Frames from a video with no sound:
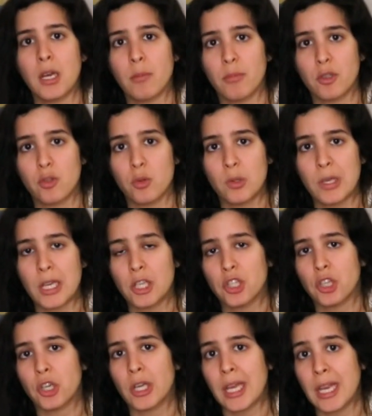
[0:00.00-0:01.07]
number 2
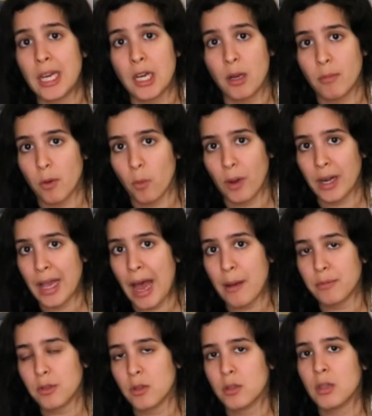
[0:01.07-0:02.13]
tincture, kidney number 1
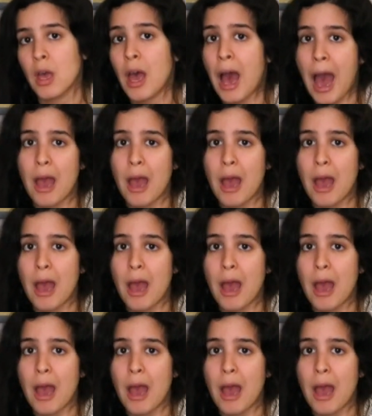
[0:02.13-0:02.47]
capsules.